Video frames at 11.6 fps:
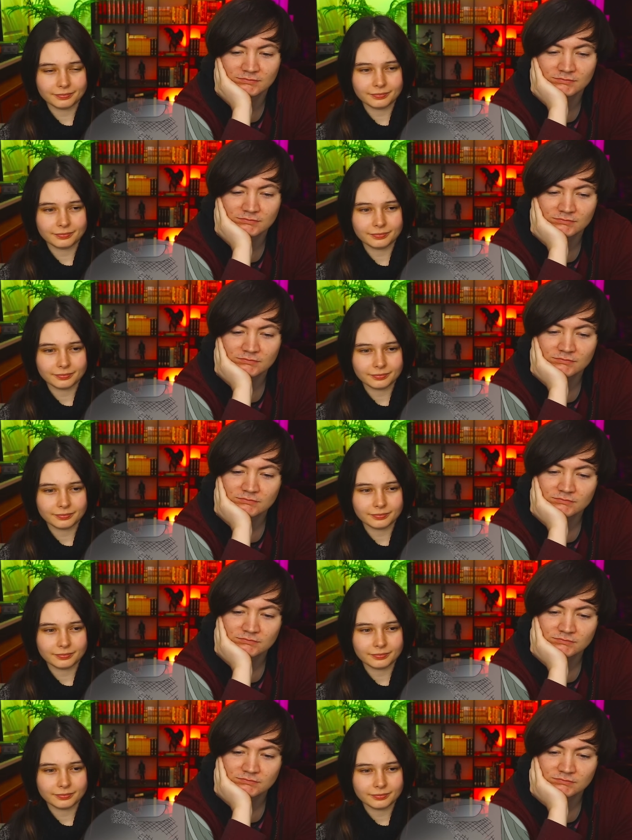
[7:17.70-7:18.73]

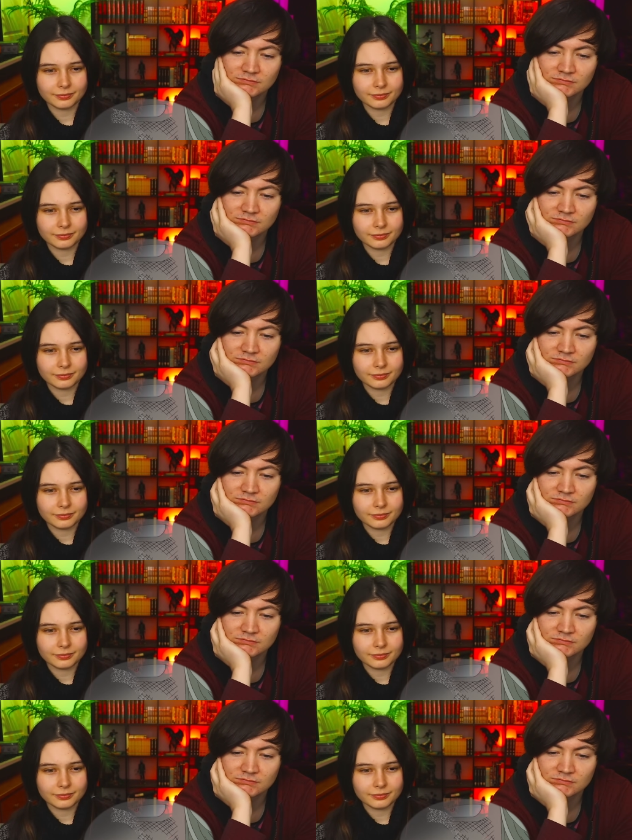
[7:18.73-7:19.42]
[no speech]